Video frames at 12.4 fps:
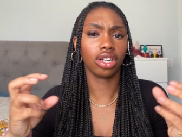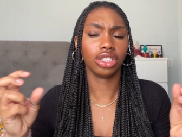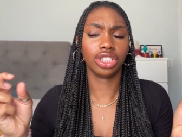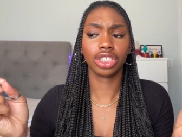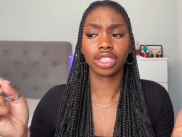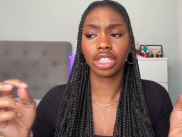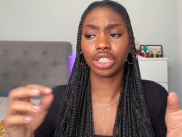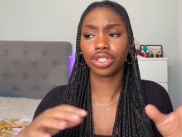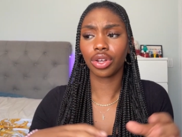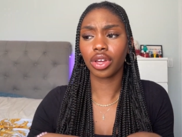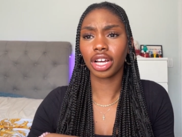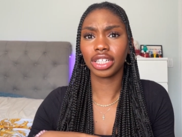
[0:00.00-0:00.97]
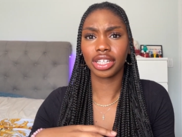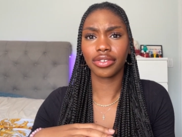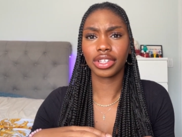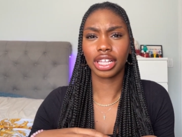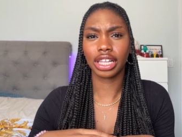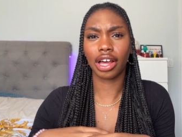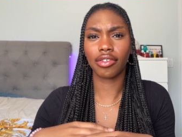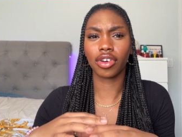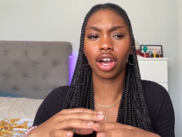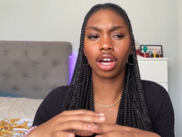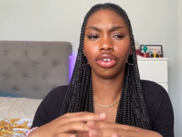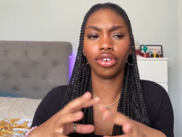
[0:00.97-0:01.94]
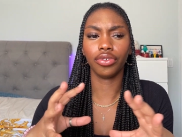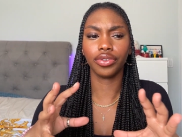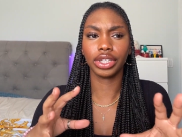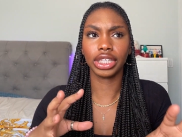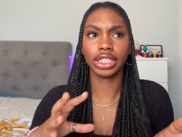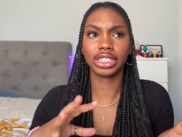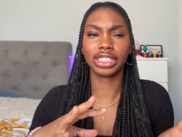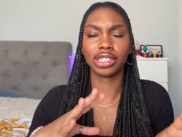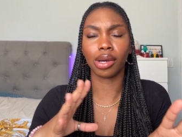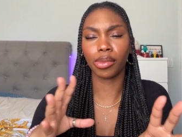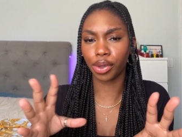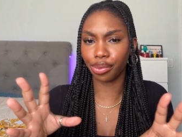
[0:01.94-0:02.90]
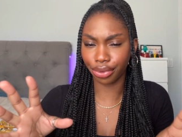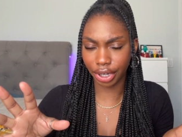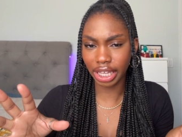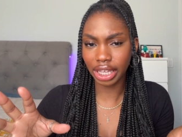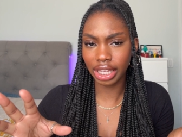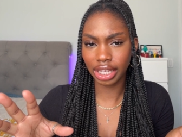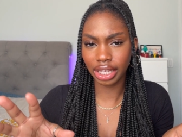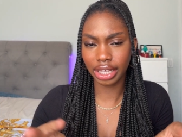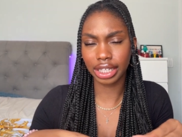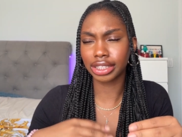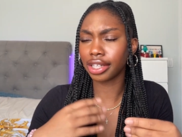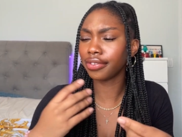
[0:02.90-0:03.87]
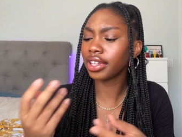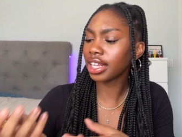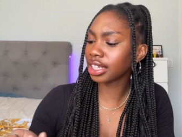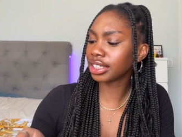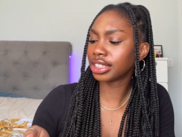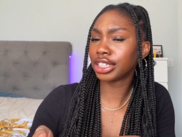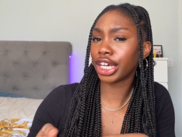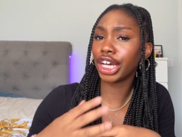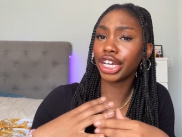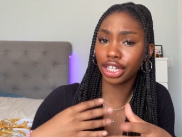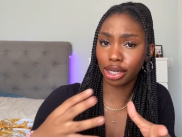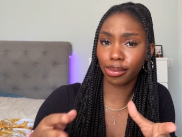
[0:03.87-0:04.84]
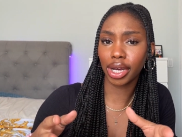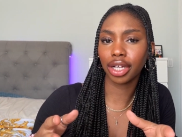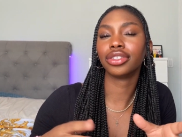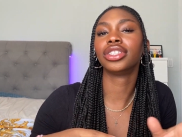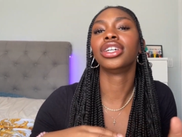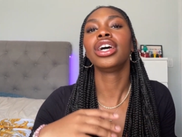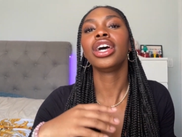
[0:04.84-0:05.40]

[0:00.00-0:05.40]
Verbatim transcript: Just gonna show you guys everything that I've gotten over this summer break because I feel like it's a good amount.